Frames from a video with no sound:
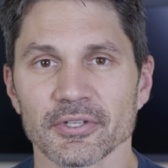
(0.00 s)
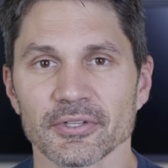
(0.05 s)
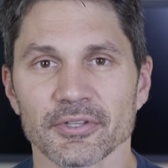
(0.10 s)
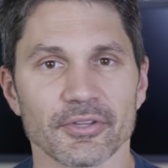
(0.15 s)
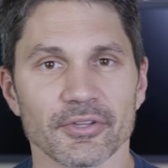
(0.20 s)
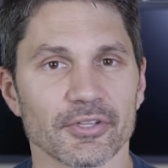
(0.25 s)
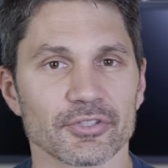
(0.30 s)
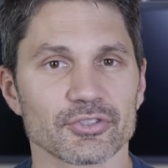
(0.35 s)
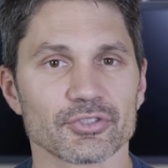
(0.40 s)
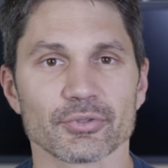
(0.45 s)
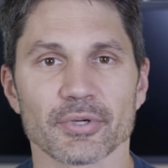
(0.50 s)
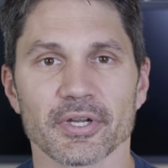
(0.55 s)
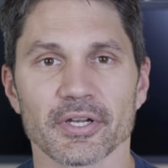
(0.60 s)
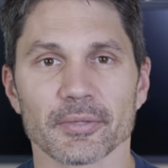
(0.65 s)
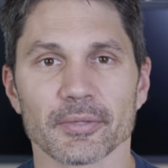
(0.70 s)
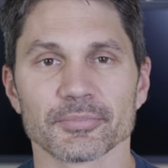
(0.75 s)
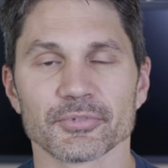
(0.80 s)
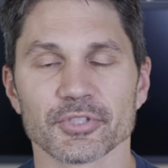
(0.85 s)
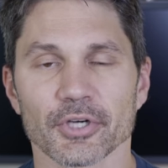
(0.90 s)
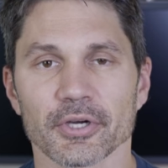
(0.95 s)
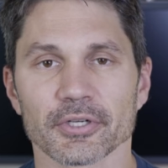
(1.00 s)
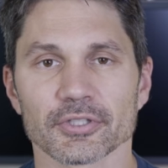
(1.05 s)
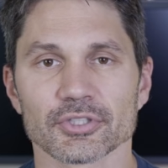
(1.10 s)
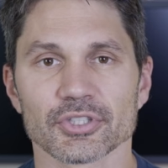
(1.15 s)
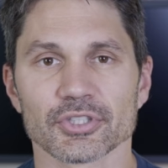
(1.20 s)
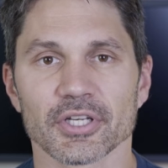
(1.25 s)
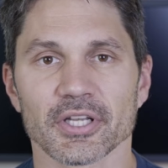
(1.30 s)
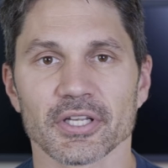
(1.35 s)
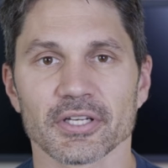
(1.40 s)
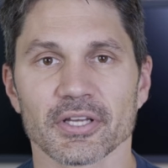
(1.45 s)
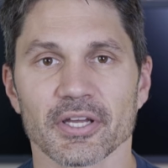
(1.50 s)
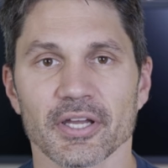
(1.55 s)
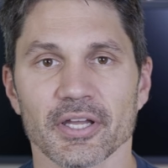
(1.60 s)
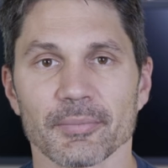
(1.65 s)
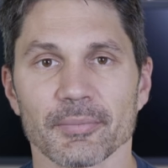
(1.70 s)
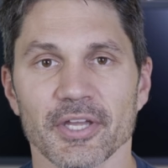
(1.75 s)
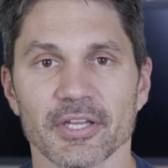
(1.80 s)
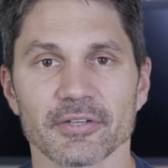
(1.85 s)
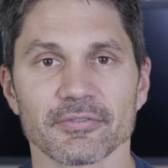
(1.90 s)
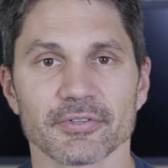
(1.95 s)
than the straight-up dog shit I
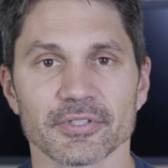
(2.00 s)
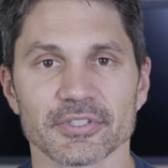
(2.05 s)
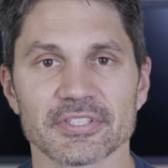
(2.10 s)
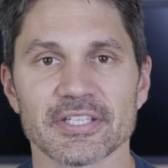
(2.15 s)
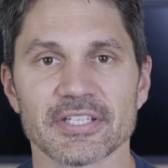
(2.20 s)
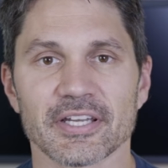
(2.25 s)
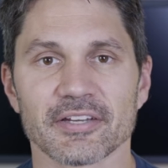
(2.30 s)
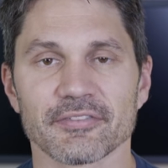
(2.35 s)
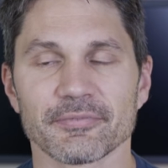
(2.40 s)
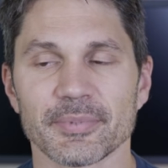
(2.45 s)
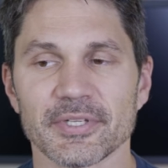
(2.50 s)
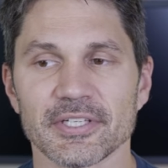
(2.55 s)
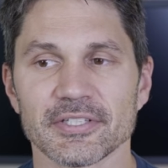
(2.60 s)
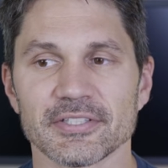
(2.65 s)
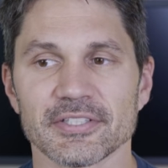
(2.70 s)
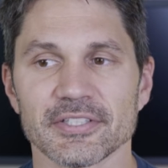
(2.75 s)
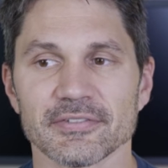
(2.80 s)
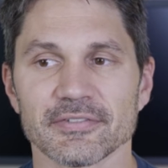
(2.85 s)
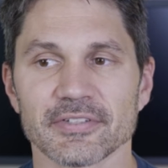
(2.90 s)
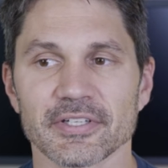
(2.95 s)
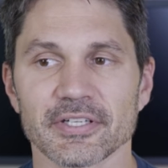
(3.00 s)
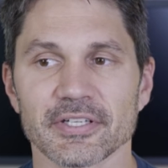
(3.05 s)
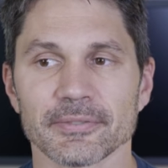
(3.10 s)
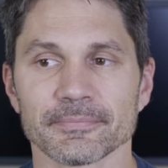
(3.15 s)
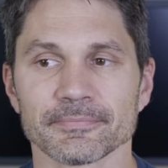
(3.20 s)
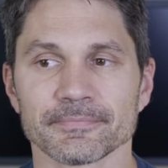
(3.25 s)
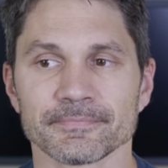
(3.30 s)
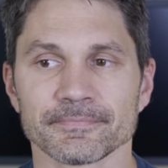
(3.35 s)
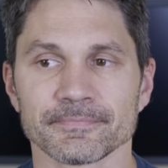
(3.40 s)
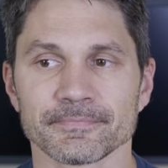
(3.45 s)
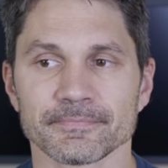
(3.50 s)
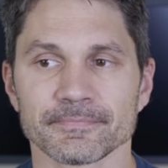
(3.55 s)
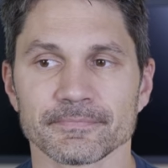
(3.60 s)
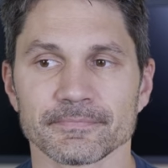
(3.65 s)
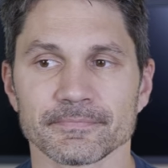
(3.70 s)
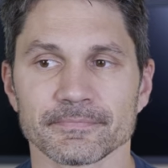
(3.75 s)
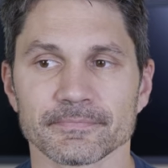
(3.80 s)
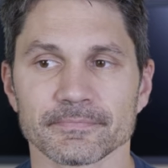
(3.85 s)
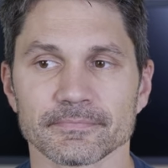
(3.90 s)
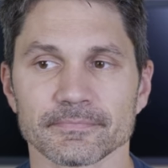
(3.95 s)
make for TFBTV.
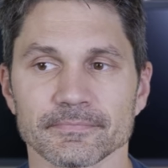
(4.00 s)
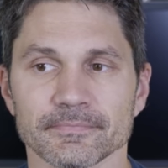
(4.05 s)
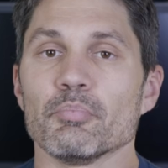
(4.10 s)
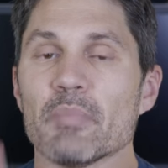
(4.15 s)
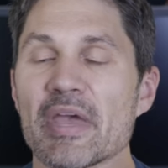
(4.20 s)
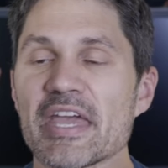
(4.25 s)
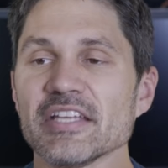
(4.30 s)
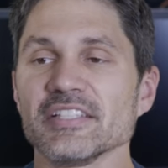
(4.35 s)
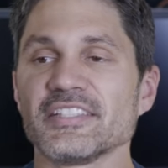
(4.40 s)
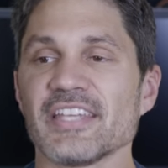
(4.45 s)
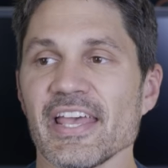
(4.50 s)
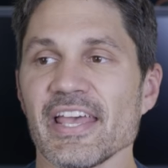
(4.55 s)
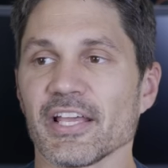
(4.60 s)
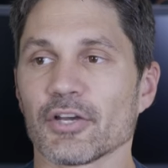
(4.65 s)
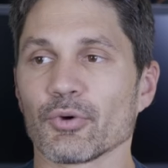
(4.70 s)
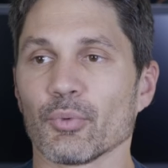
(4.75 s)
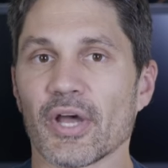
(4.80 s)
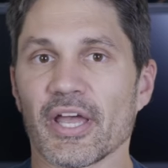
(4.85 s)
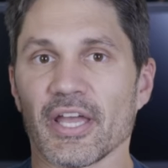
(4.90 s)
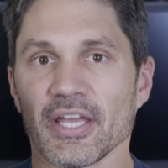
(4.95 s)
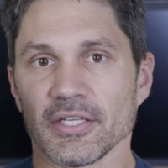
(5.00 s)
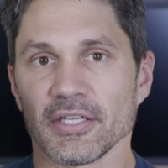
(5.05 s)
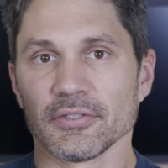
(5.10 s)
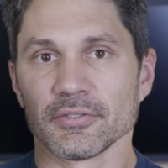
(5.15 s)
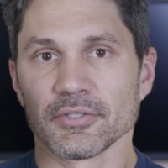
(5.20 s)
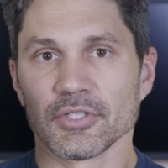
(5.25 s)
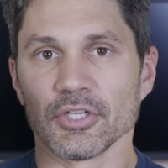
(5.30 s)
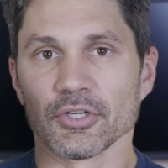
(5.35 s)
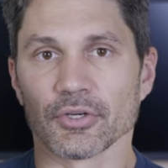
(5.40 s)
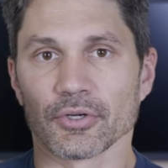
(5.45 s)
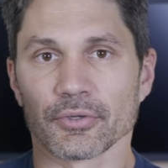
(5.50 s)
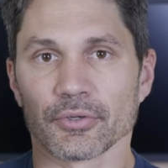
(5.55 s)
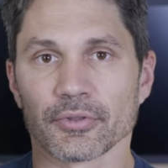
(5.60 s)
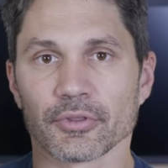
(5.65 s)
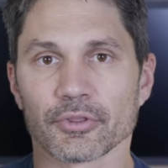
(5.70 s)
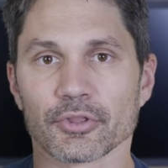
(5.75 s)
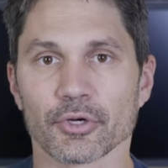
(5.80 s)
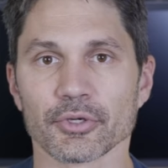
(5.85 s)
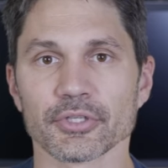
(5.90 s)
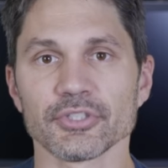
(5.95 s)
Main takeaway here,
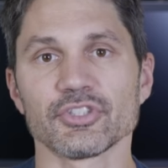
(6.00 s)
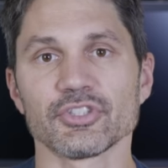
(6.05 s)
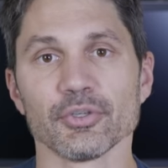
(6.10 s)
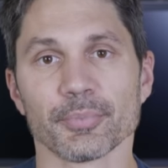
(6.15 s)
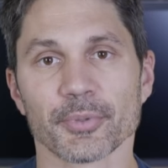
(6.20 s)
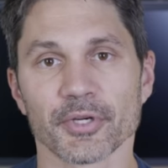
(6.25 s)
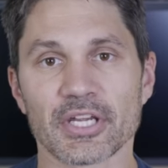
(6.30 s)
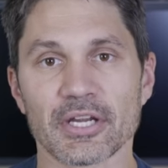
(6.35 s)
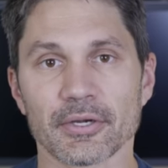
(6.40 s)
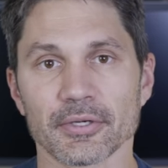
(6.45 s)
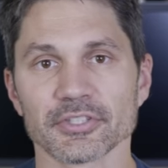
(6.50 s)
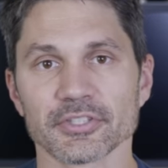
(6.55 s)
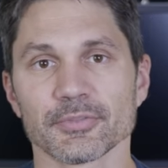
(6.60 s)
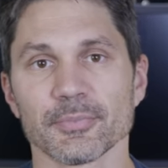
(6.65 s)
30 Super Carry